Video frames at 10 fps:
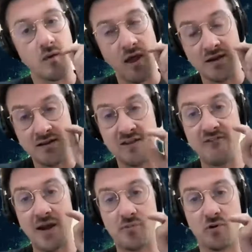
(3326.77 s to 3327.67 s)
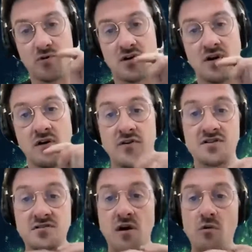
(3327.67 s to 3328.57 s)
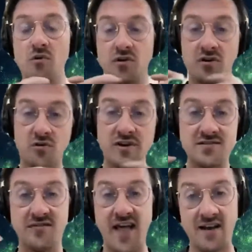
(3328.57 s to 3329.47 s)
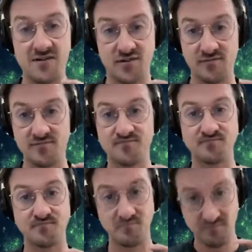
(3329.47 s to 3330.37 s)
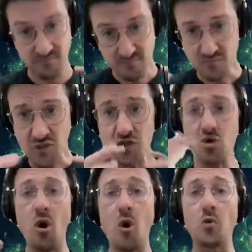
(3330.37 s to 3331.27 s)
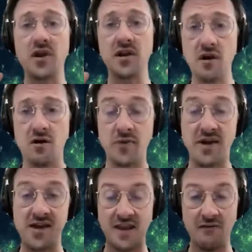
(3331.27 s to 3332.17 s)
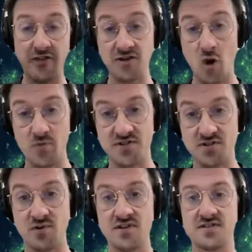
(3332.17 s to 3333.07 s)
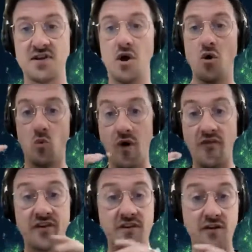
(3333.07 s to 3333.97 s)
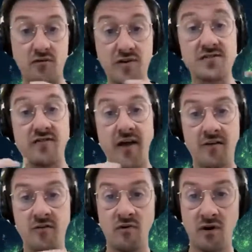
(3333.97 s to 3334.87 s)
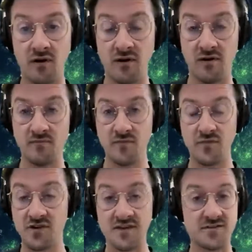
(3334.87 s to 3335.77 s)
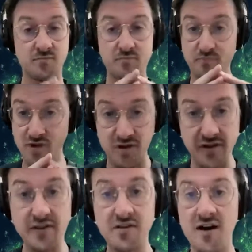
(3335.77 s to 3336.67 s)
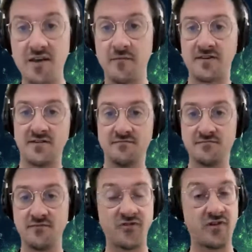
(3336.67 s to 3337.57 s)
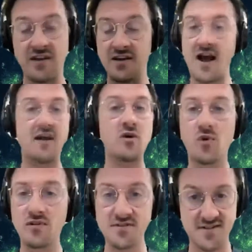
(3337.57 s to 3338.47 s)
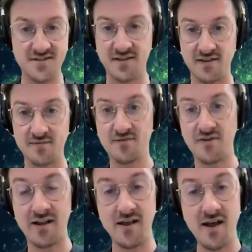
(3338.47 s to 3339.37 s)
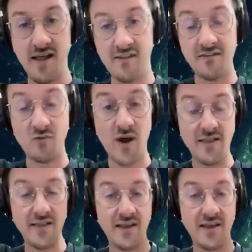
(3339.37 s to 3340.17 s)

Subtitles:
in a DeFi protocol, there's no degrees of latitude. You already know, because everything's open source, what the degrees of latitude are. It's clearly documented for the entire world to see, right? This is why